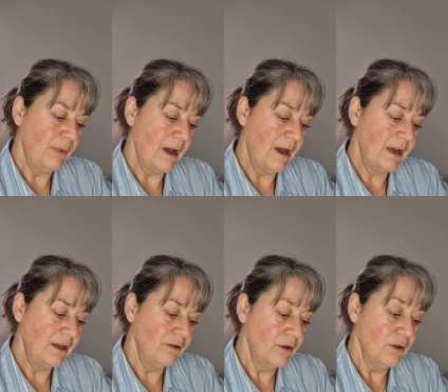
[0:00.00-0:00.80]

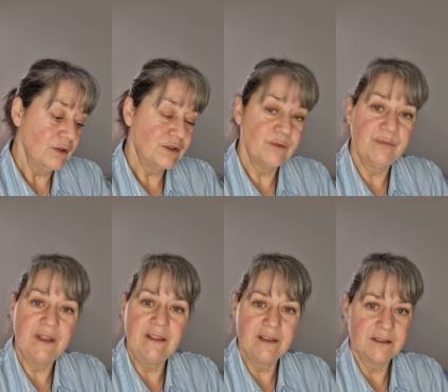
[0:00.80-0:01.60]
by
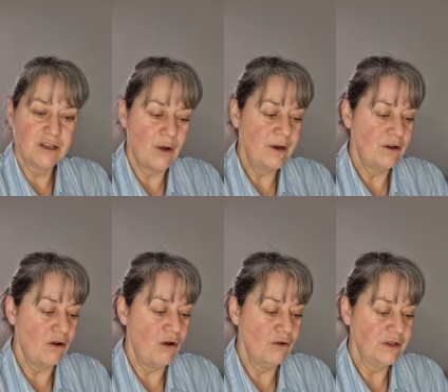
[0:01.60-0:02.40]
something that's going
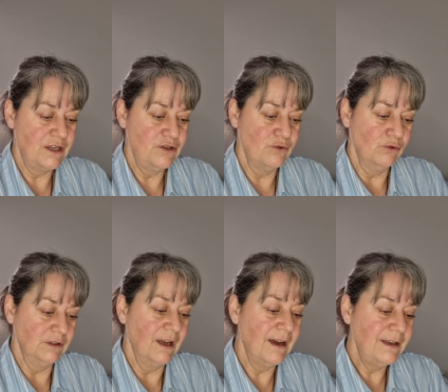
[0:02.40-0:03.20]
on in your
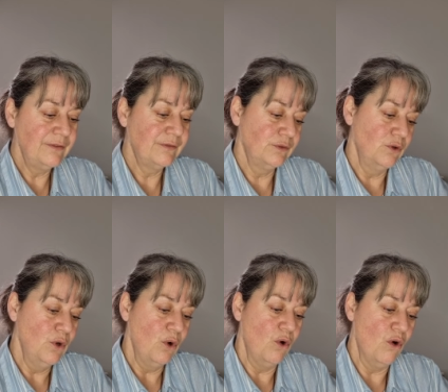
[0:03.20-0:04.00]
life
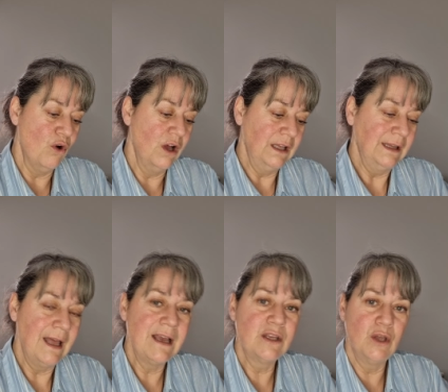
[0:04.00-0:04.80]
or a
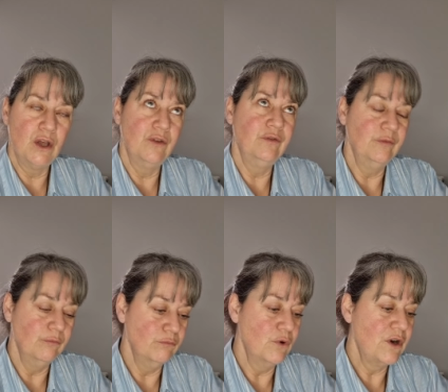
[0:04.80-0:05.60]
lack of
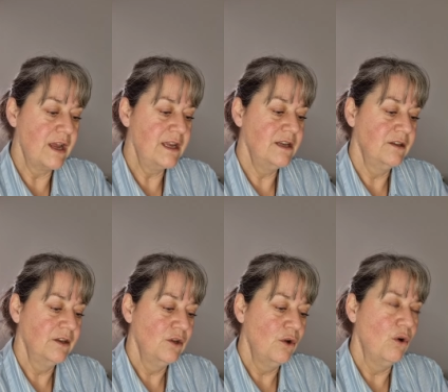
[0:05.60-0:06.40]
money
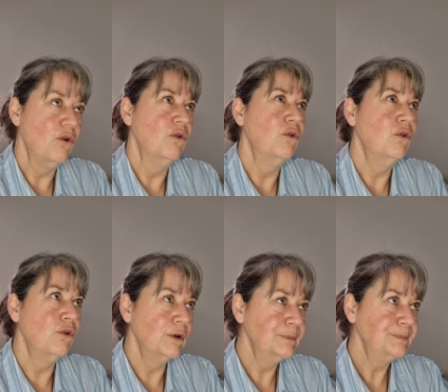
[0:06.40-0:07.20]

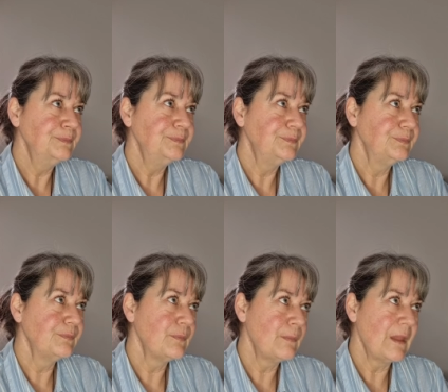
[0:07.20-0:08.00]
or
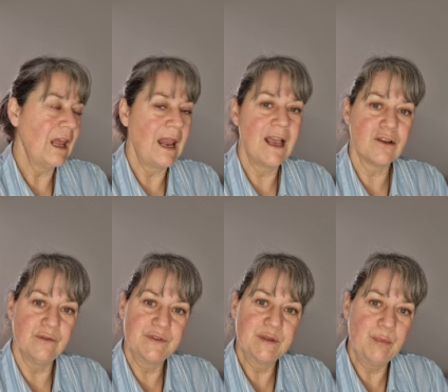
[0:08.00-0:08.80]
a
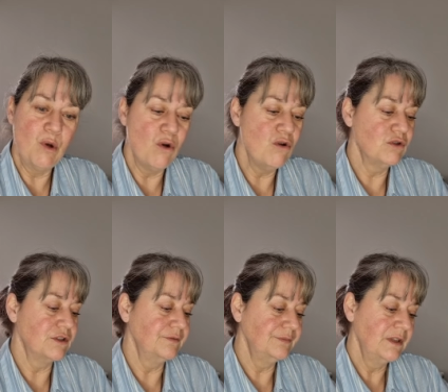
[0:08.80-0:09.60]
lack of
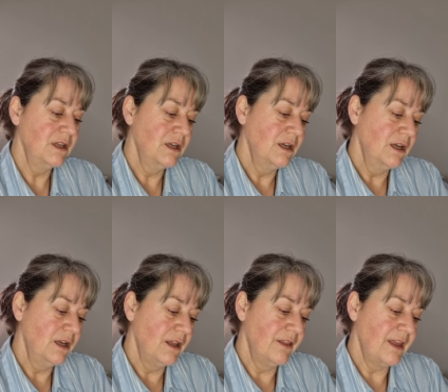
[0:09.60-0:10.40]
support,
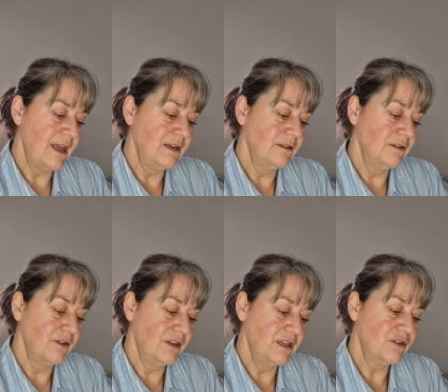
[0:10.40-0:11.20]
then
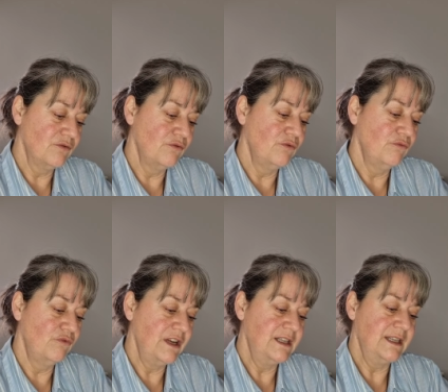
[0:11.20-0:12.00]
this
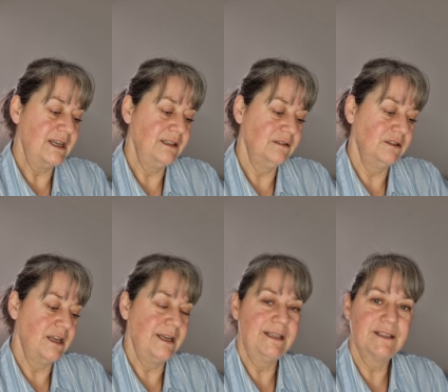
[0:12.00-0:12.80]
reading
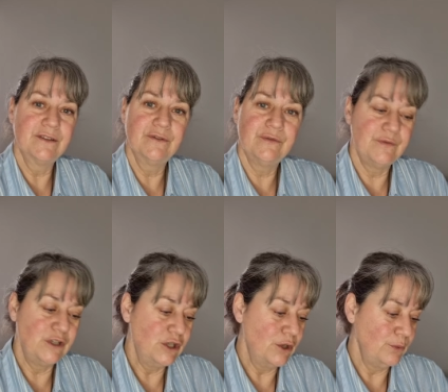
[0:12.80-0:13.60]
is
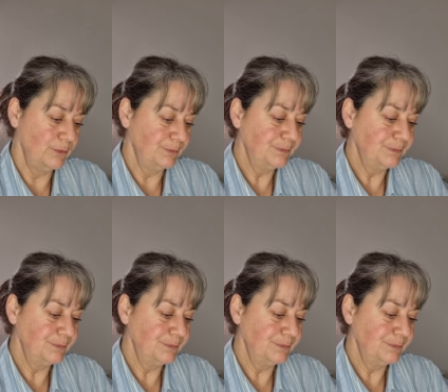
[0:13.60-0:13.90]
for you.